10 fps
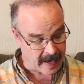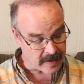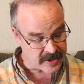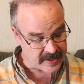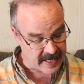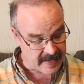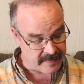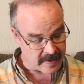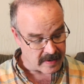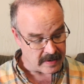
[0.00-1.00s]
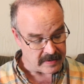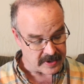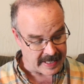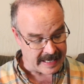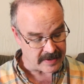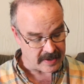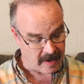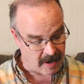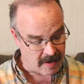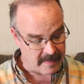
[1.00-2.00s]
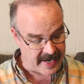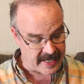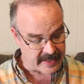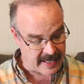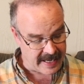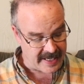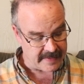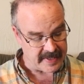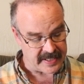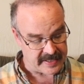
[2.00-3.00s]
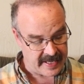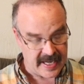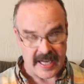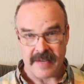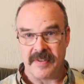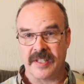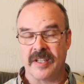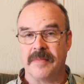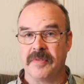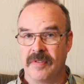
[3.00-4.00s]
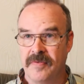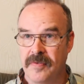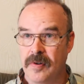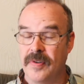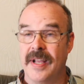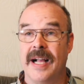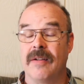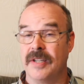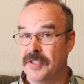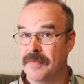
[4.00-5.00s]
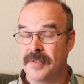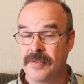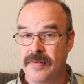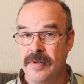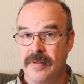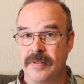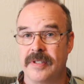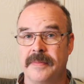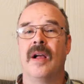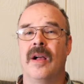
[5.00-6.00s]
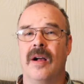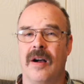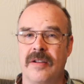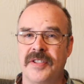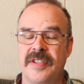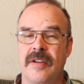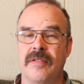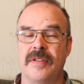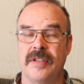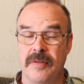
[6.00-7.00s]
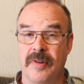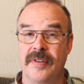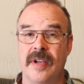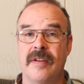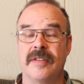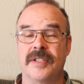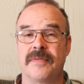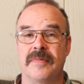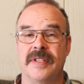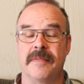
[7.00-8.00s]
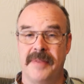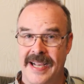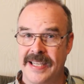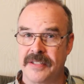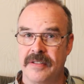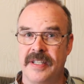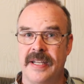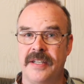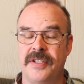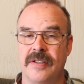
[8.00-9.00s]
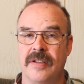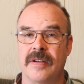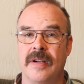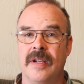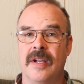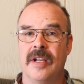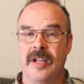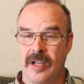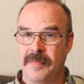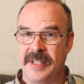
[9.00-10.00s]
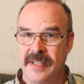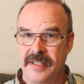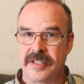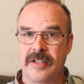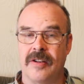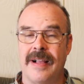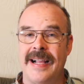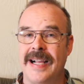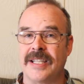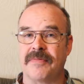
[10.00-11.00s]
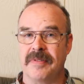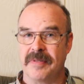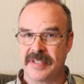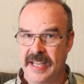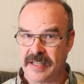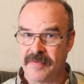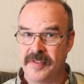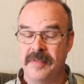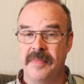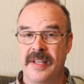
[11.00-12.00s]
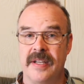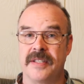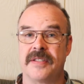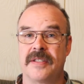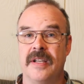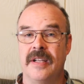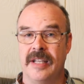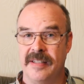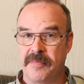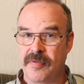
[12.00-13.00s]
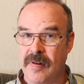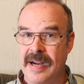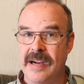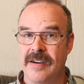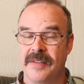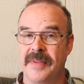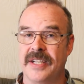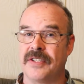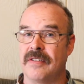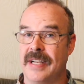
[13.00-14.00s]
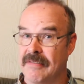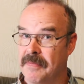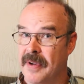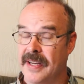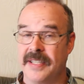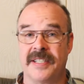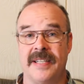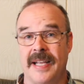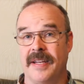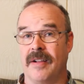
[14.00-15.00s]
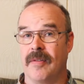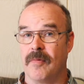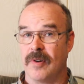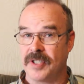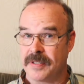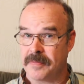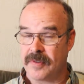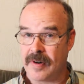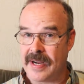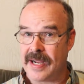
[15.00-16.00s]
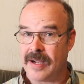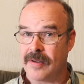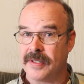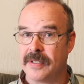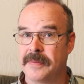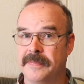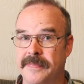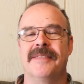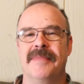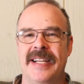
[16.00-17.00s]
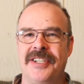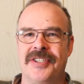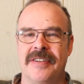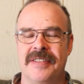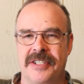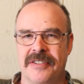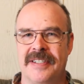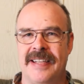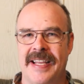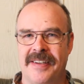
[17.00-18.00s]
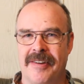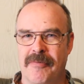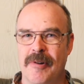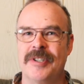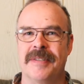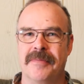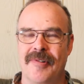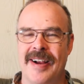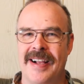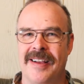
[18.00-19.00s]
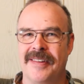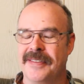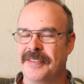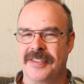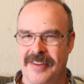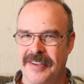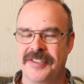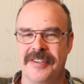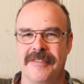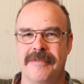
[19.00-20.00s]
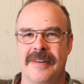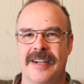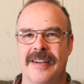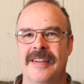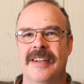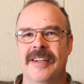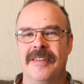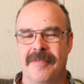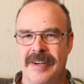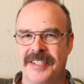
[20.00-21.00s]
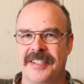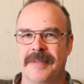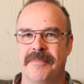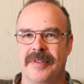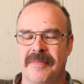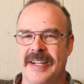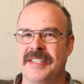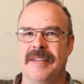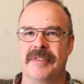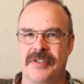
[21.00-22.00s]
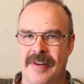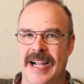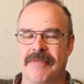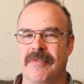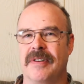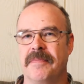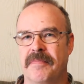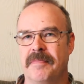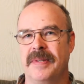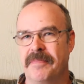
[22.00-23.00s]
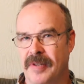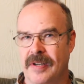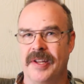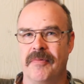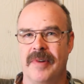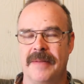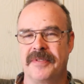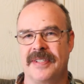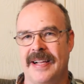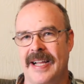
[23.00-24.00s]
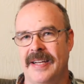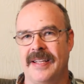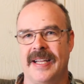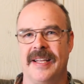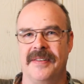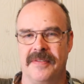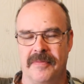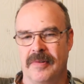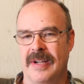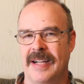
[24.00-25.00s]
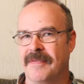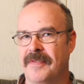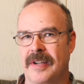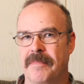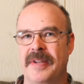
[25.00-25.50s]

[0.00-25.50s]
our Savior, who desires all mankind to be saved and come to a full knowledge of the truth. Also, you will notice when the pastor teacher uh, begins class, we will take a few minutes in prayer to make sure everybody is standing on worship ground to make sure that you're standing on worship ground, it's also uh, very simple. And we actually have a track we're going to be putting on the website, and we'll have uh,